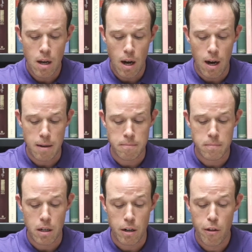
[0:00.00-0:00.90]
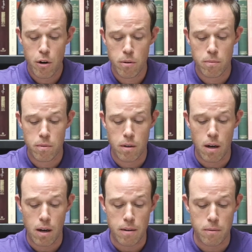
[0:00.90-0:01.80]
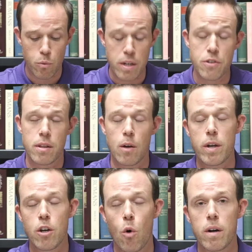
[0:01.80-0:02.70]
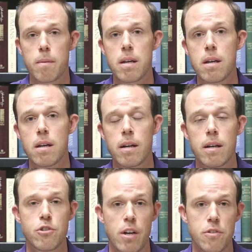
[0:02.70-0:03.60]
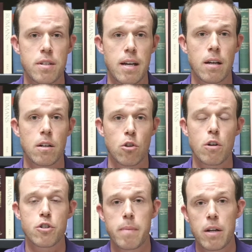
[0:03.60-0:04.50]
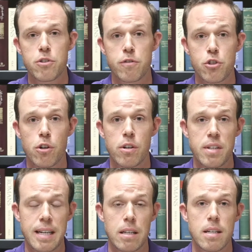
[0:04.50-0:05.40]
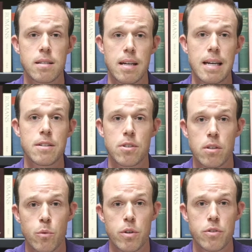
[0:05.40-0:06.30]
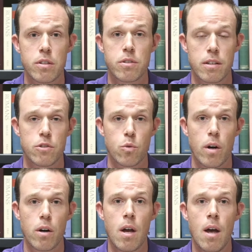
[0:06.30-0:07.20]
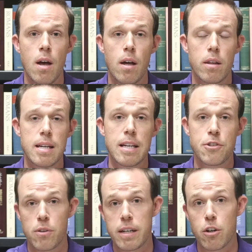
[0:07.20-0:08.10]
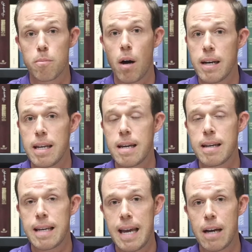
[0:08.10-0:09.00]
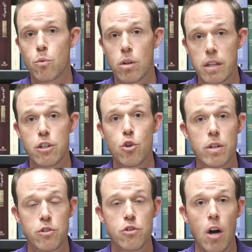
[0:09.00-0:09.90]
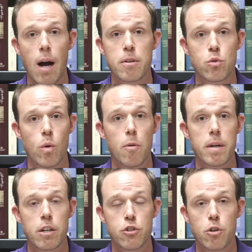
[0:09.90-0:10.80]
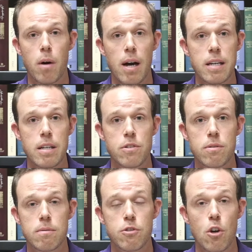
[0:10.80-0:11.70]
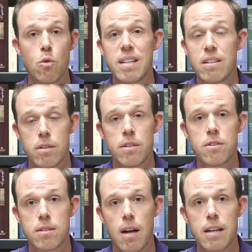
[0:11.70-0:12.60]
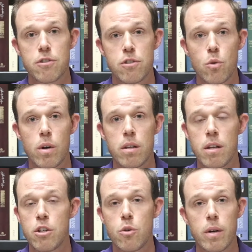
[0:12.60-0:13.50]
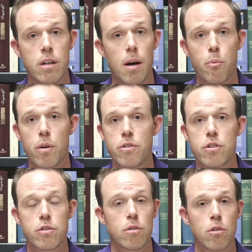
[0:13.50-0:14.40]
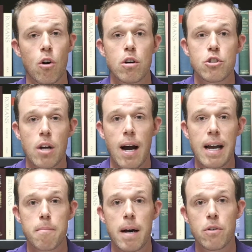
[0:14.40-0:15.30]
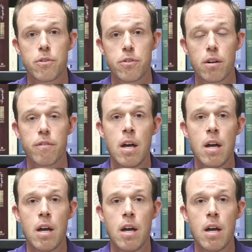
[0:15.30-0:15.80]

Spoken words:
Another reason that we don't want to be ingesting large amounts of sugar is it can lead to insulin resistance, where the insulin in your body can't really do its job as well because your body's so desensitized to it, and then you end up with just large, high amounts of